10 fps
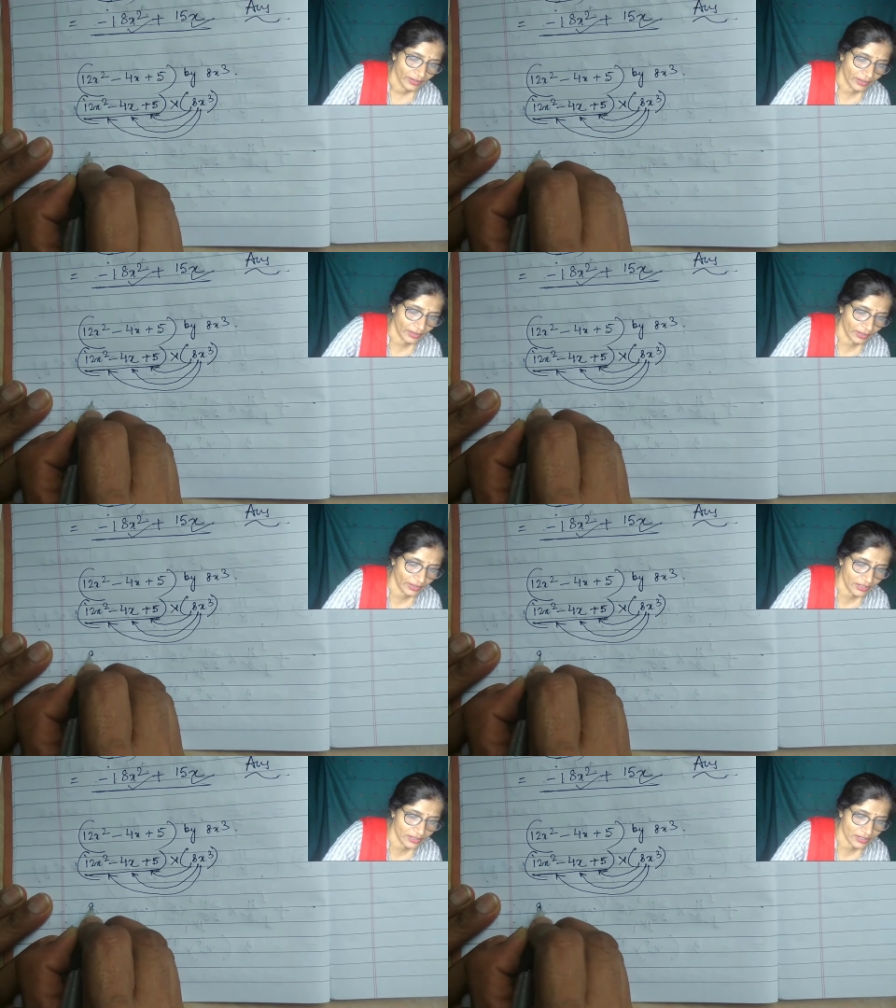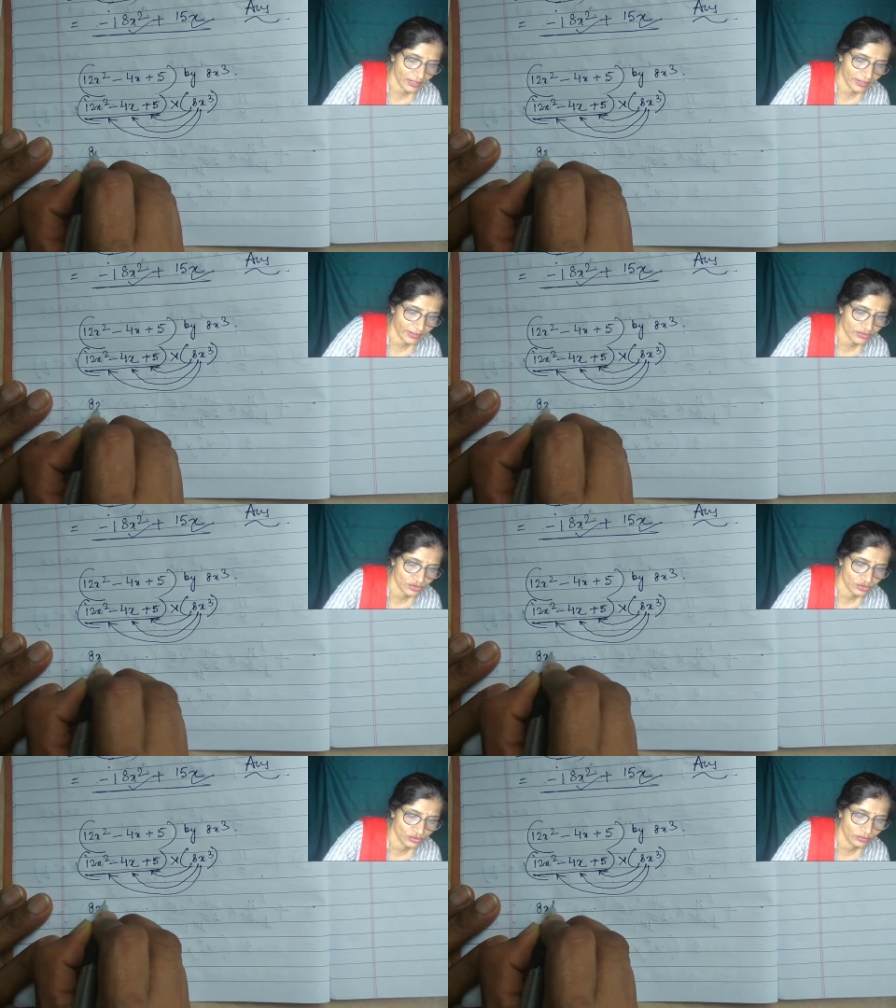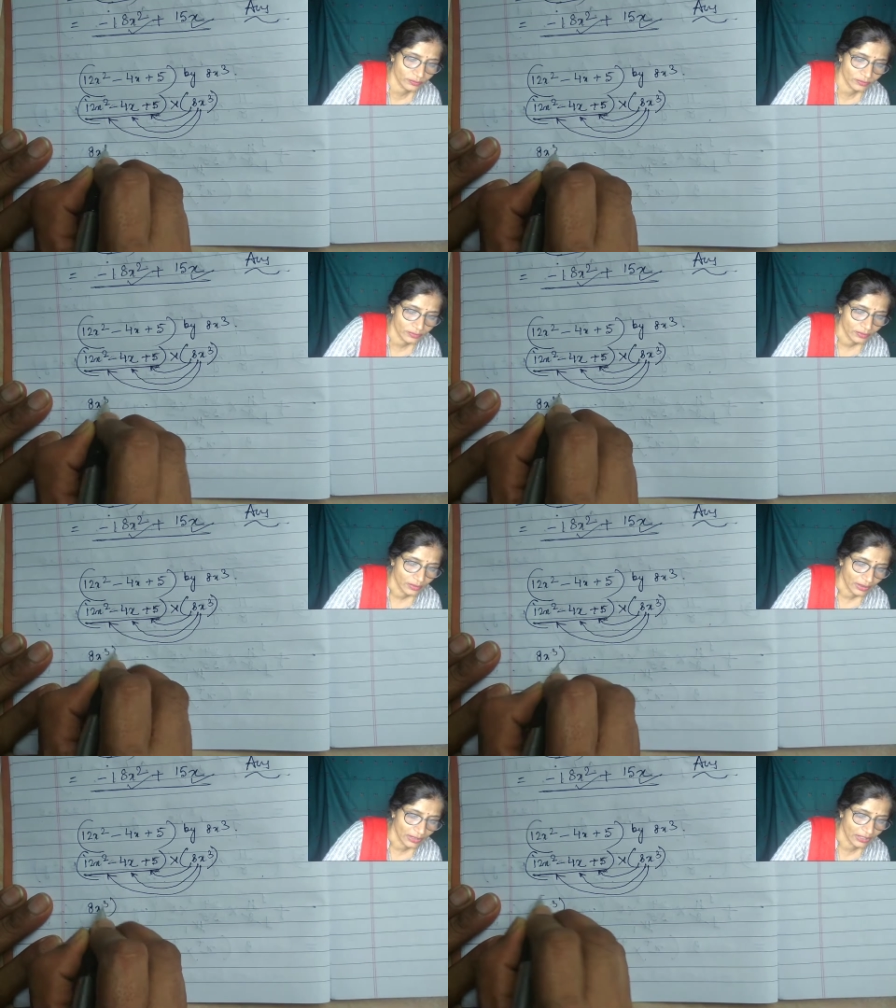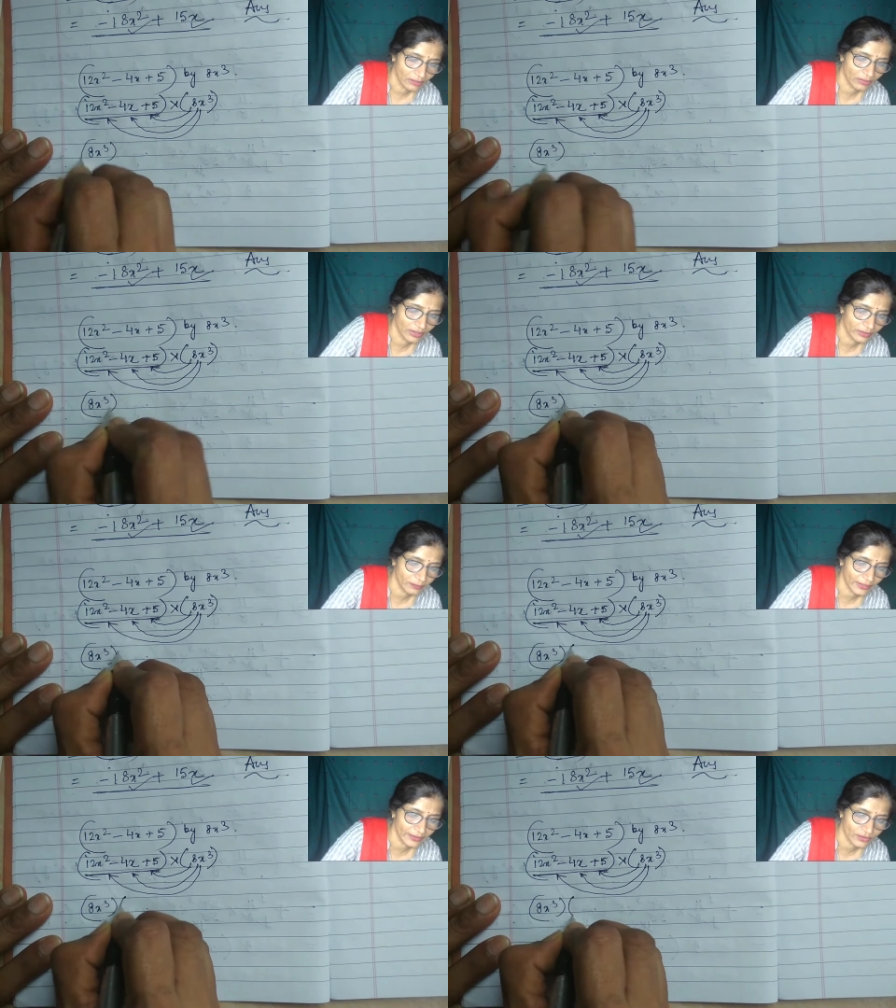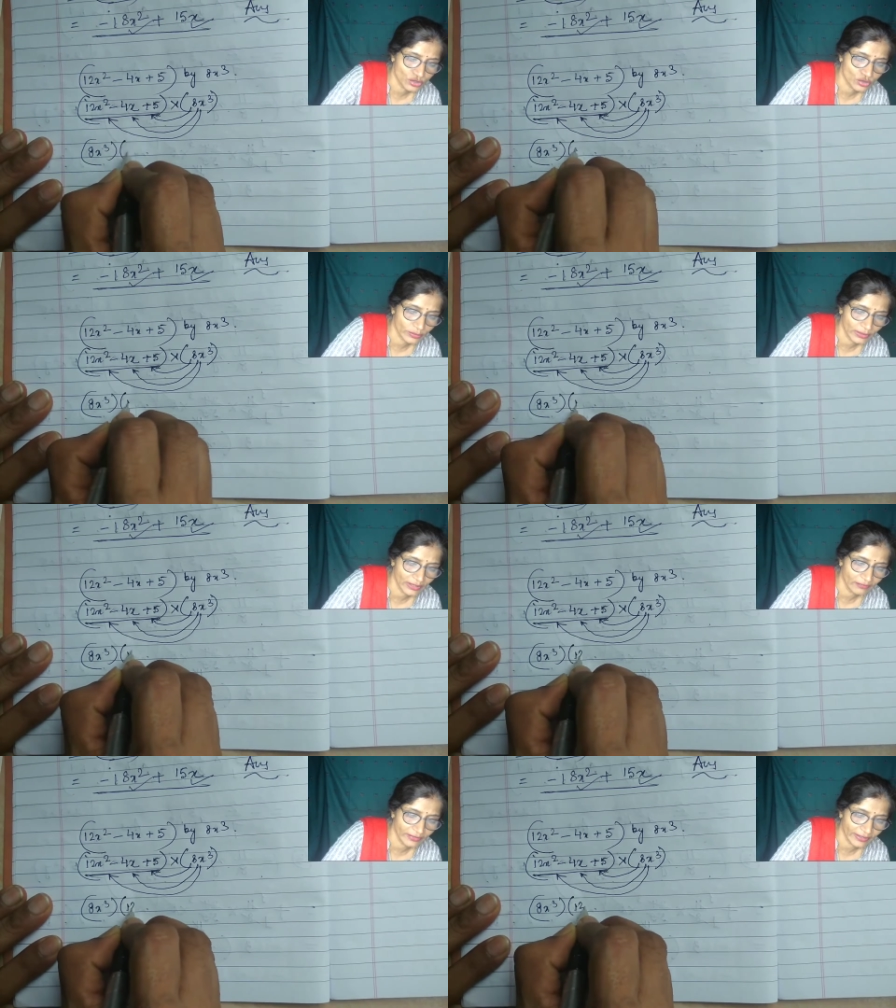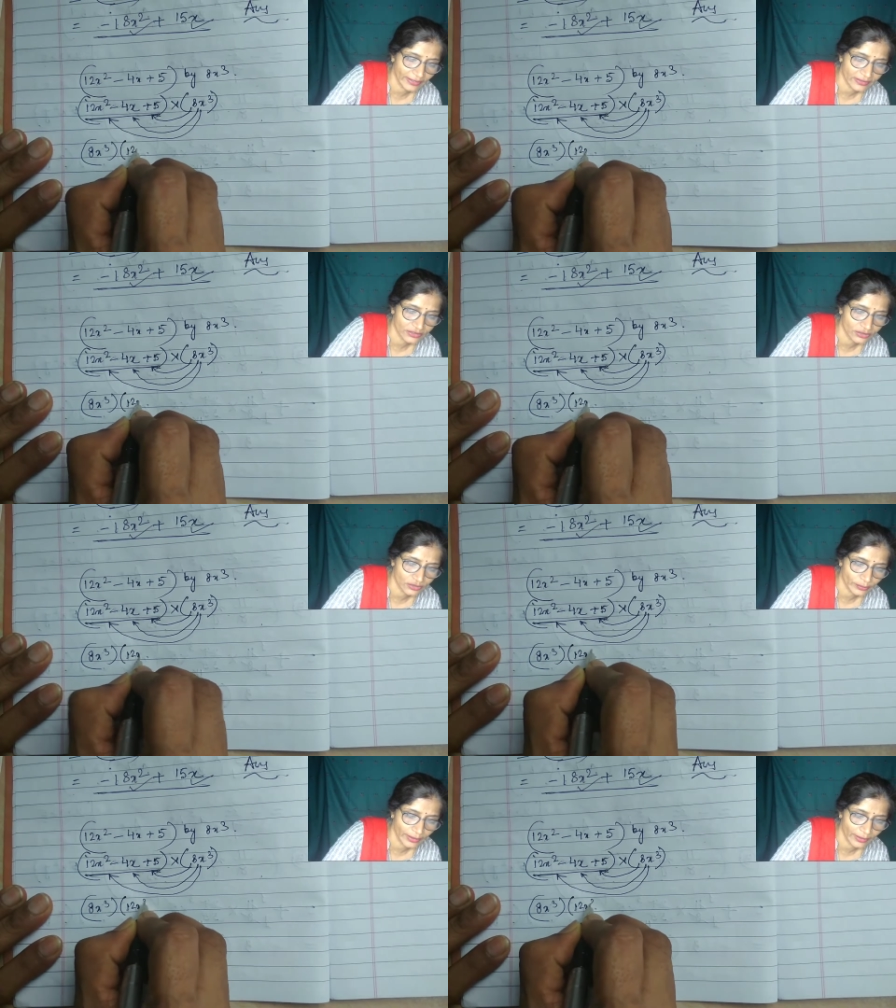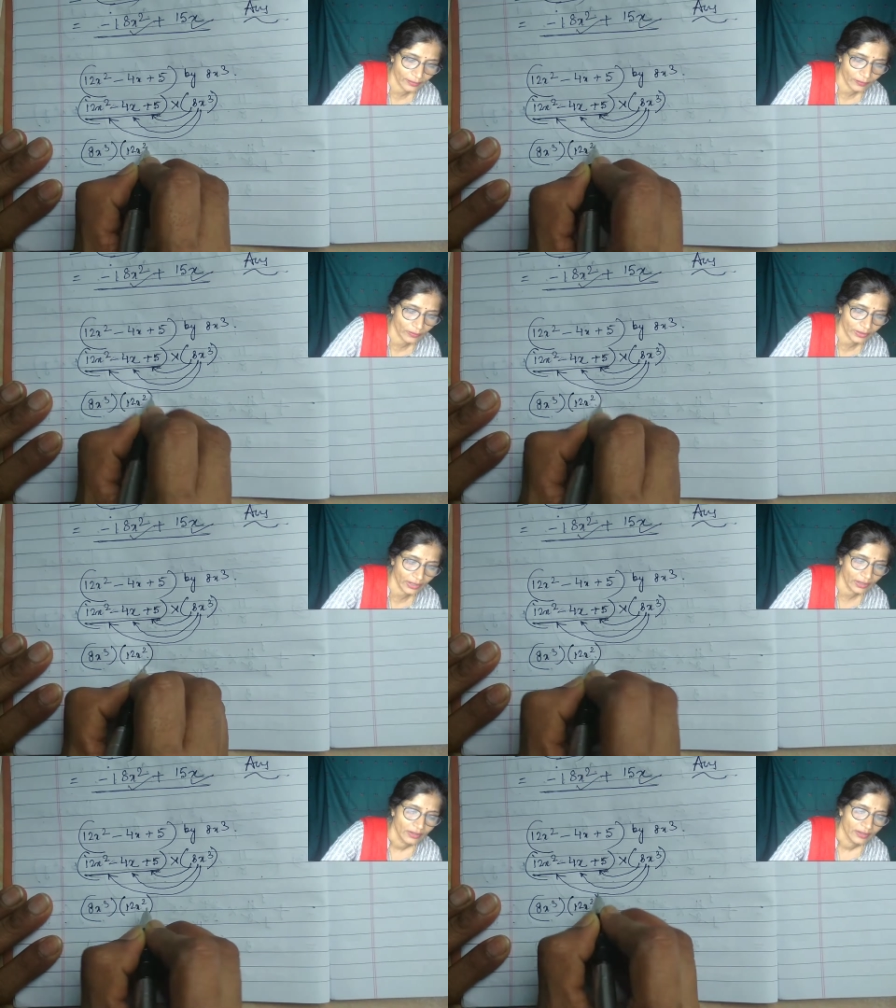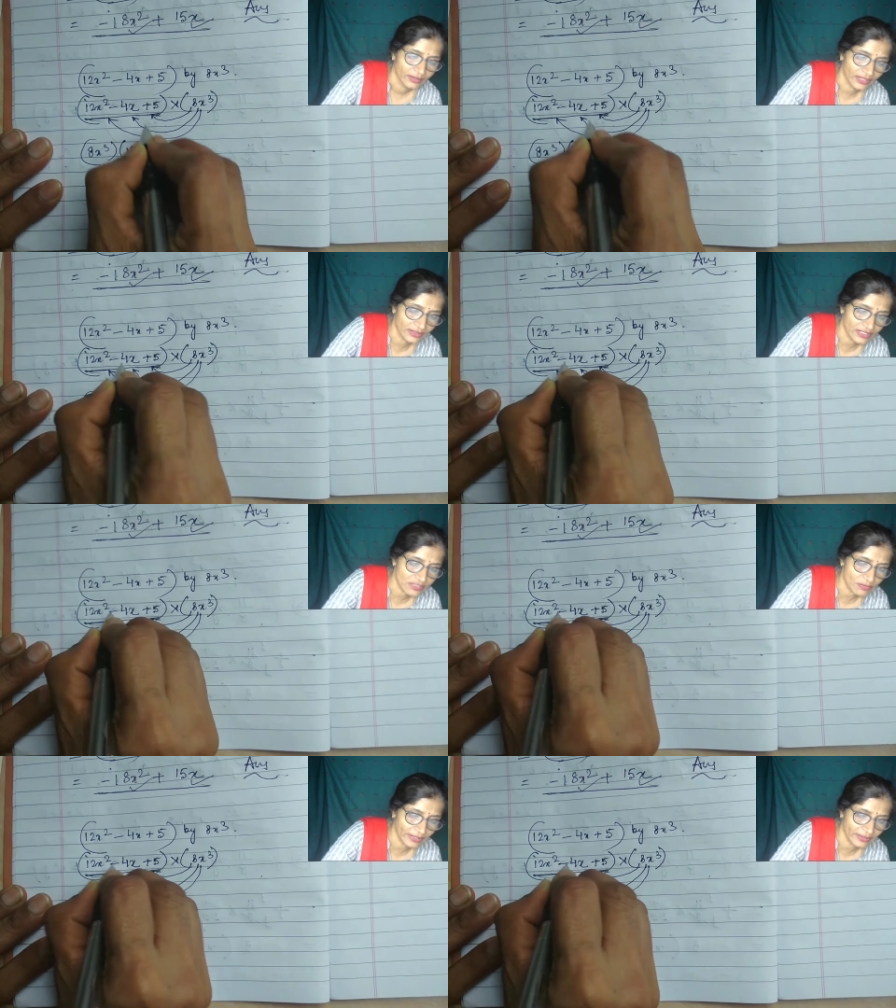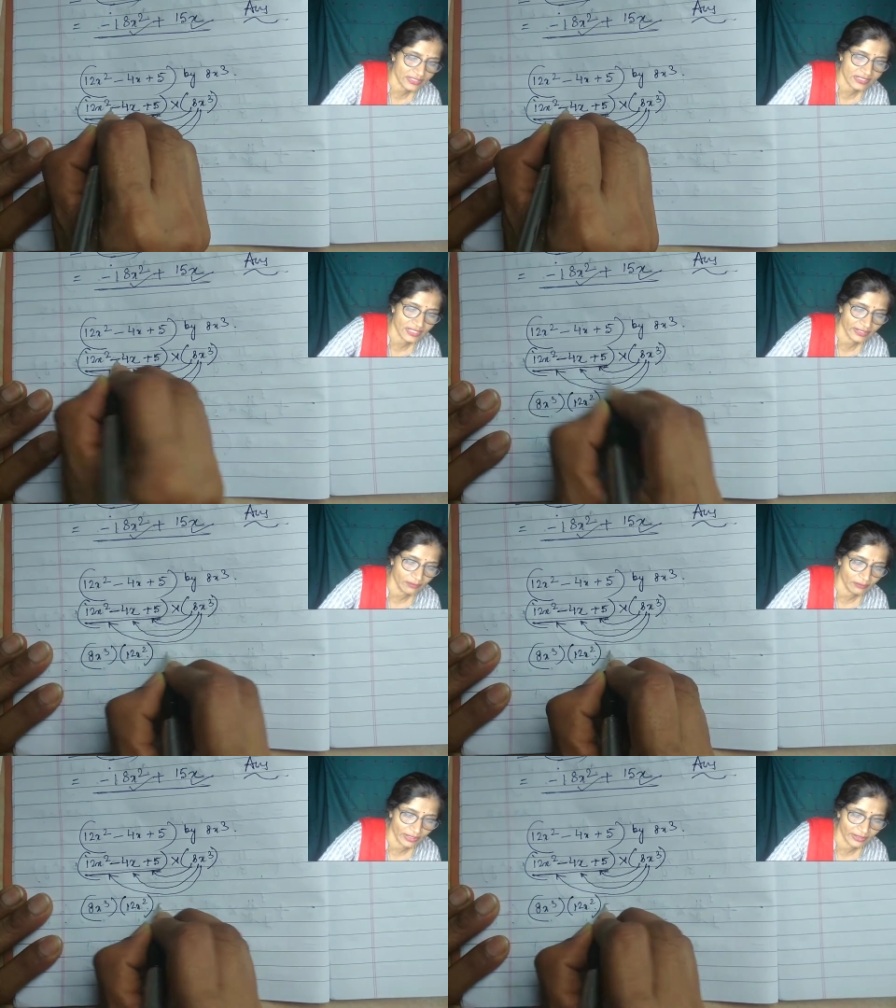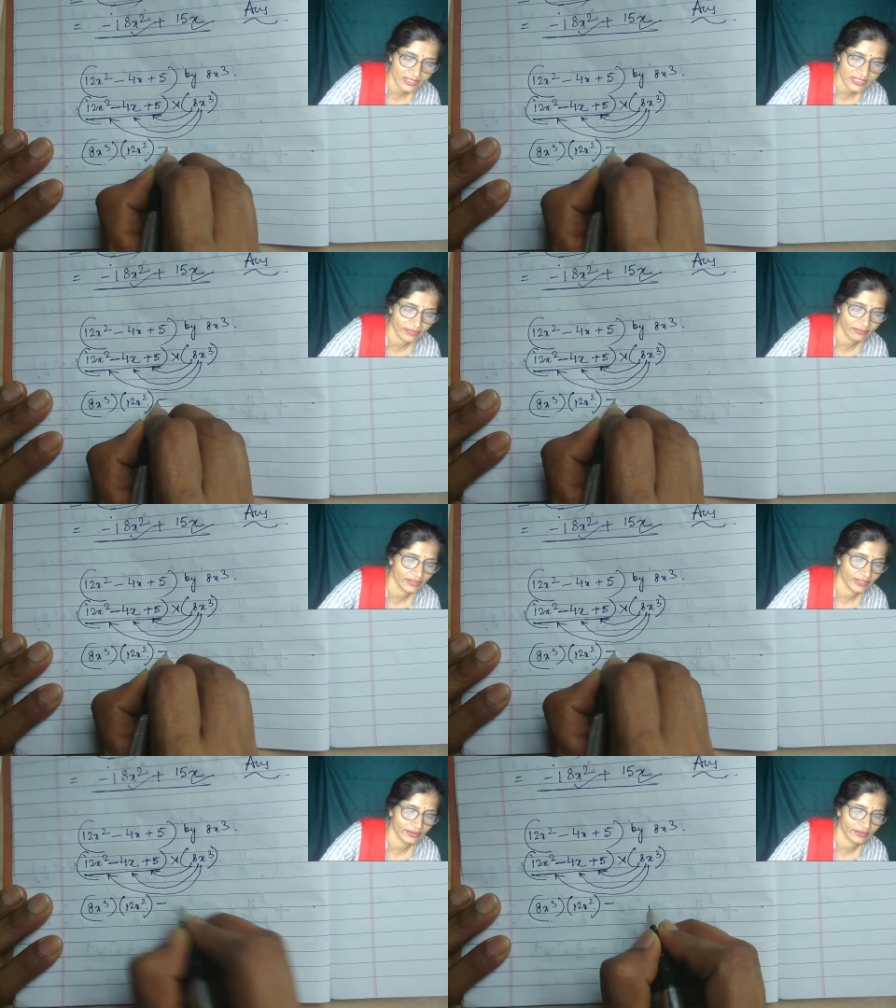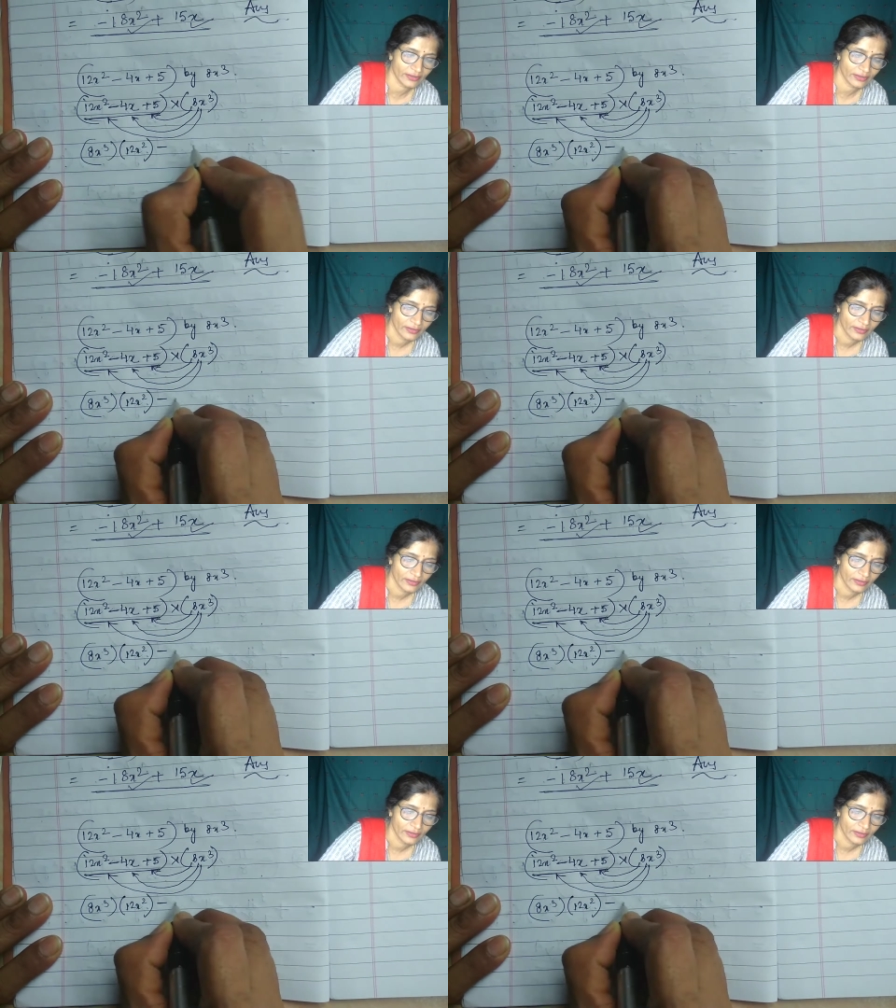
8x cube, I'll multiply 12x square. Okay, then this minus sign, minus I will write here.